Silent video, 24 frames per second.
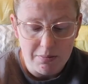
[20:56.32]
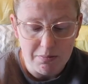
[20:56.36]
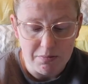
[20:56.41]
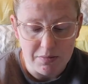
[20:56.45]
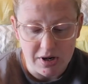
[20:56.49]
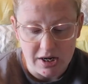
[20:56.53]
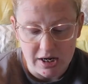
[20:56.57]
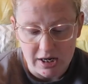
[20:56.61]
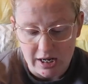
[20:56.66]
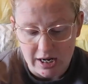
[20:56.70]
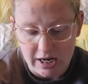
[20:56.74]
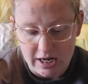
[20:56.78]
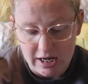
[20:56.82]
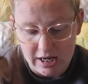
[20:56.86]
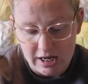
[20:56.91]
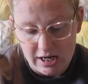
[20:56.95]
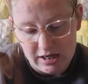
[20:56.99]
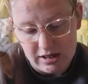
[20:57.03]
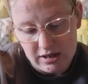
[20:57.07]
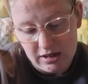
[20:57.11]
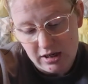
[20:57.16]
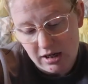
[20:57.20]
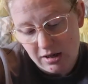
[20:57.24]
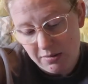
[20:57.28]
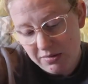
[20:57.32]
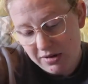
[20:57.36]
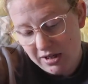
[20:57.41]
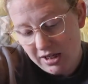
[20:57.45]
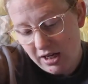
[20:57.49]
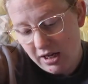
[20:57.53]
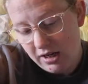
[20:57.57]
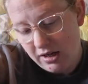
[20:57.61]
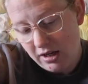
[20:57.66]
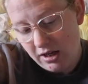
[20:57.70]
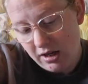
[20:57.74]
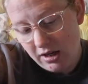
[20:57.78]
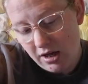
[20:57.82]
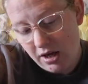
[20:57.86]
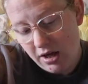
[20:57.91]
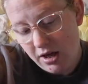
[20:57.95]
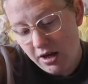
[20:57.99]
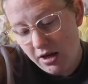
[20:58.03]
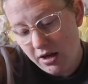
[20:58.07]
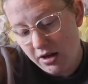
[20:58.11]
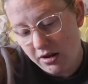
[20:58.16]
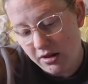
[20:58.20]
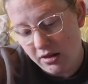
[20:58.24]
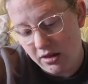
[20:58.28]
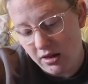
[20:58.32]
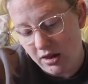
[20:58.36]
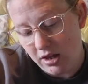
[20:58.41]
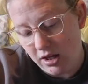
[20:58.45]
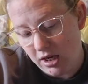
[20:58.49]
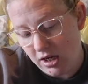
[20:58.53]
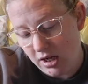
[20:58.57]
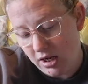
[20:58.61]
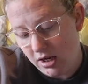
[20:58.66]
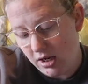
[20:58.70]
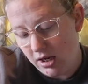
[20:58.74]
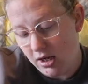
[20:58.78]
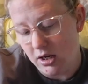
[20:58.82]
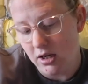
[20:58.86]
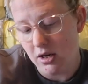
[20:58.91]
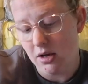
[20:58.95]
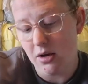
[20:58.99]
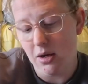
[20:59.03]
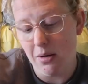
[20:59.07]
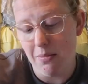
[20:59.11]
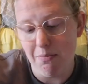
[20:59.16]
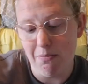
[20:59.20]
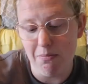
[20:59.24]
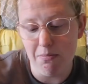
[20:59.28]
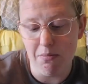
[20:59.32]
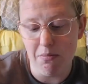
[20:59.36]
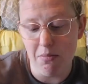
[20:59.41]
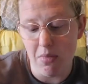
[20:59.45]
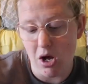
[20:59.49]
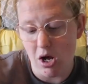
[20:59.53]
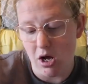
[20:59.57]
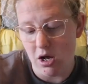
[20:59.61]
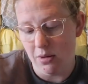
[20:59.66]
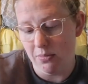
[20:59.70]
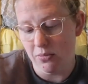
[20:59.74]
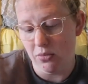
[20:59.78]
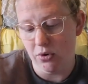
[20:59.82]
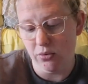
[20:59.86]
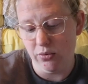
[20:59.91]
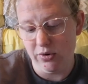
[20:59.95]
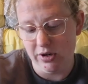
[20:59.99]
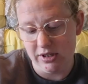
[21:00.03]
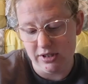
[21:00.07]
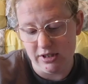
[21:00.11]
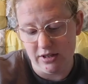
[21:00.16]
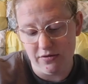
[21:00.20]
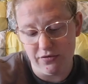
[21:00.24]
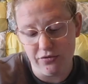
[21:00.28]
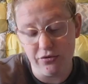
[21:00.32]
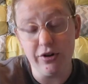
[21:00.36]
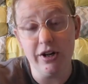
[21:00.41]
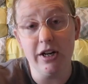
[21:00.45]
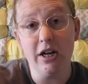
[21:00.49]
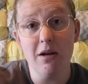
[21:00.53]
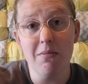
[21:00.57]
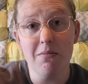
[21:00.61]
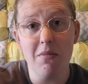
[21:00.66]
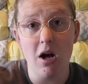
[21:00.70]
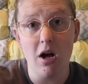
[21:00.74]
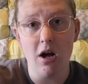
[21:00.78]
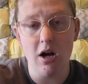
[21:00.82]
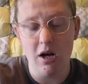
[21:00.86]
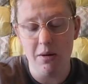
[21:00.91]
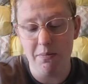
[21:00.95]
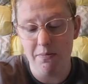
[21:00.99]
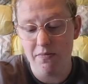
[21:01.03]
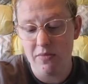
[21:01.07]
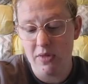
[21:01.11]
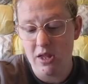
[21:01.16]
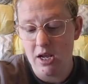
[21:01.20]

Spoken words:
but I ended up getting the Frida Mom